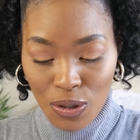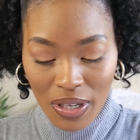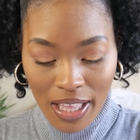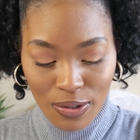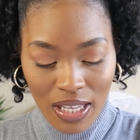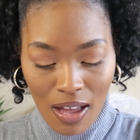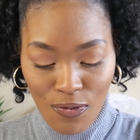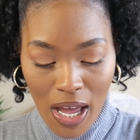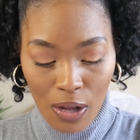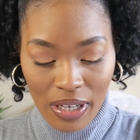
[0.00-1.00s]
two candles I
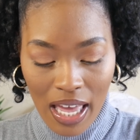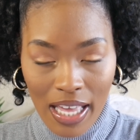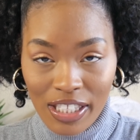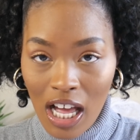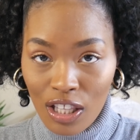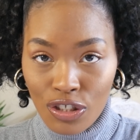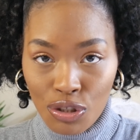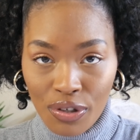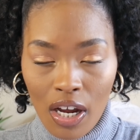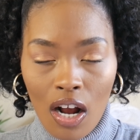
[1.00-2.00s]
found at Dollar
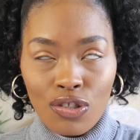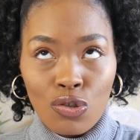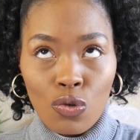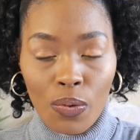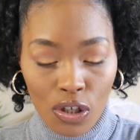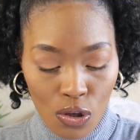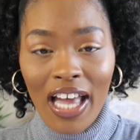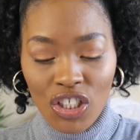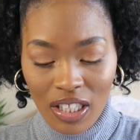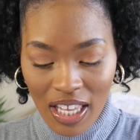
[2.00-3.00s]
Tree are super cute. I
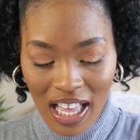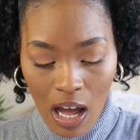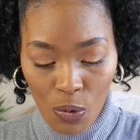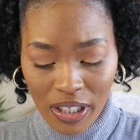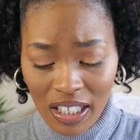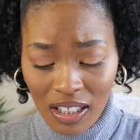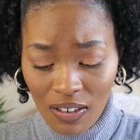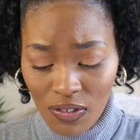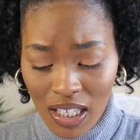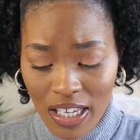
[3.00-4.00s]
actually think I want to
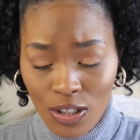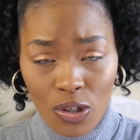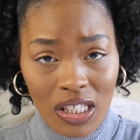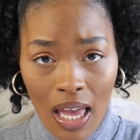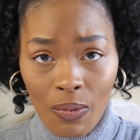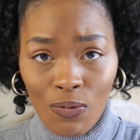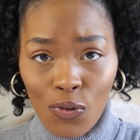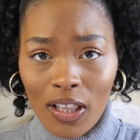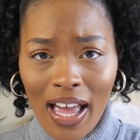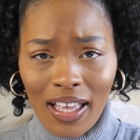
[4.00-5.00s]
gift these or save them
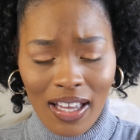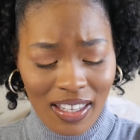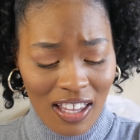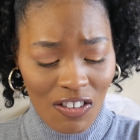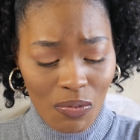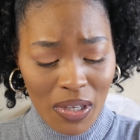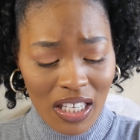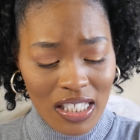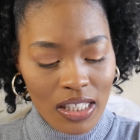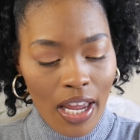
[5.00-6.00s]
for like a gift
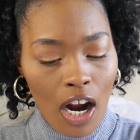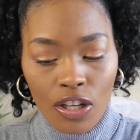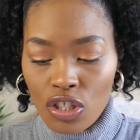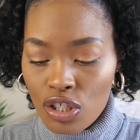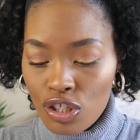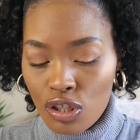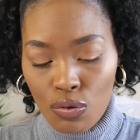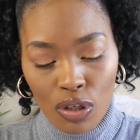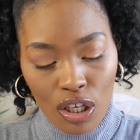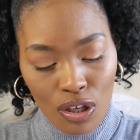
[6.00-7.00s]
because they are just
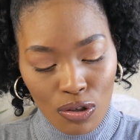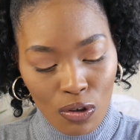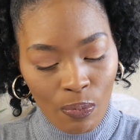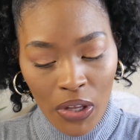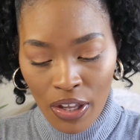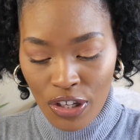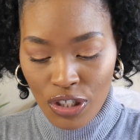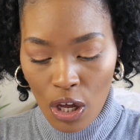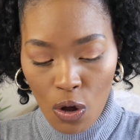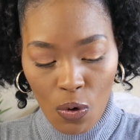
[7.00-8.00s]
too cute.
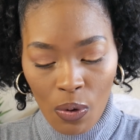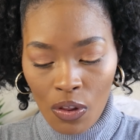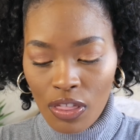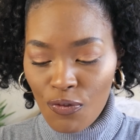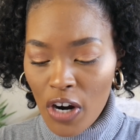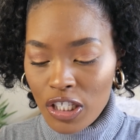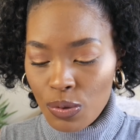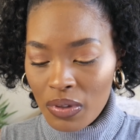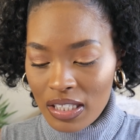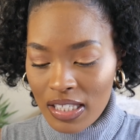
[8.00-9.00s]
So the first
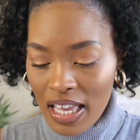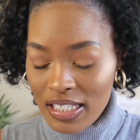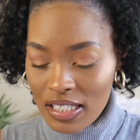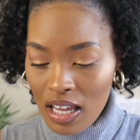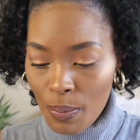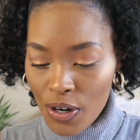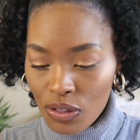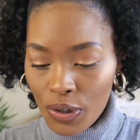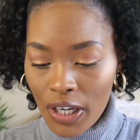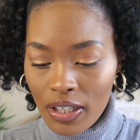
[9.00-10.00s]
one, it says number
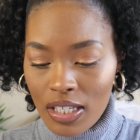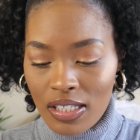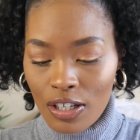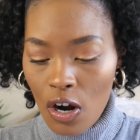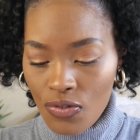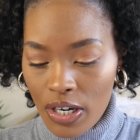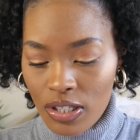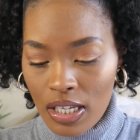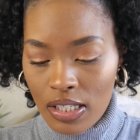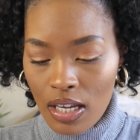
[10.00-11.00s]
three. The sticker on there
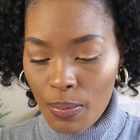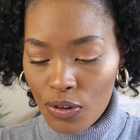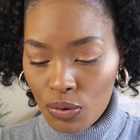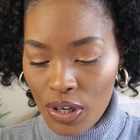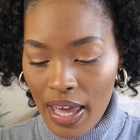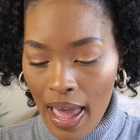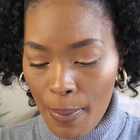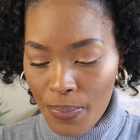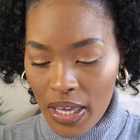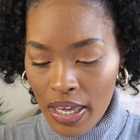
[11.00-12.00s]
says number three,
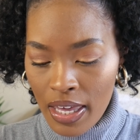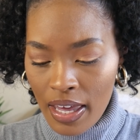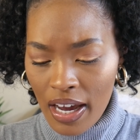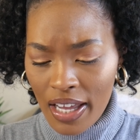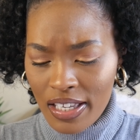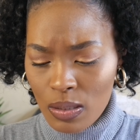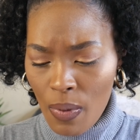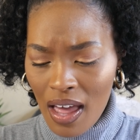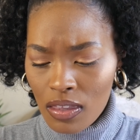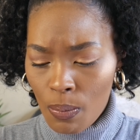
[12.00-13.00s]
happy. And it's
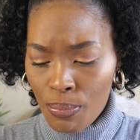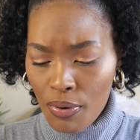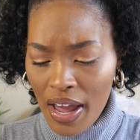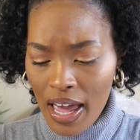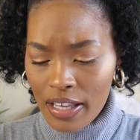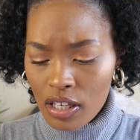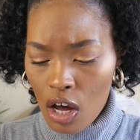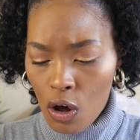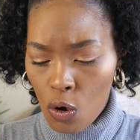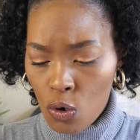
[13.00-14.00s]
by the brand
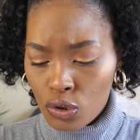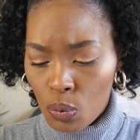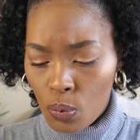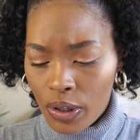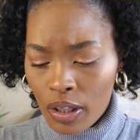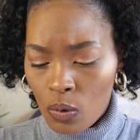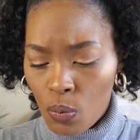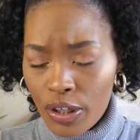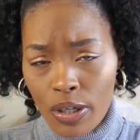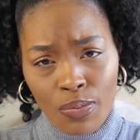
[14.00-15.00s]
Old
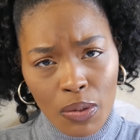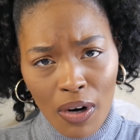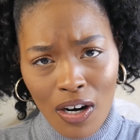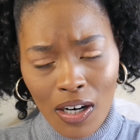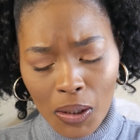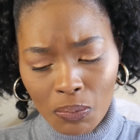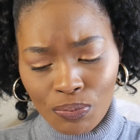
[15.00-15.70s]
Williamsburg.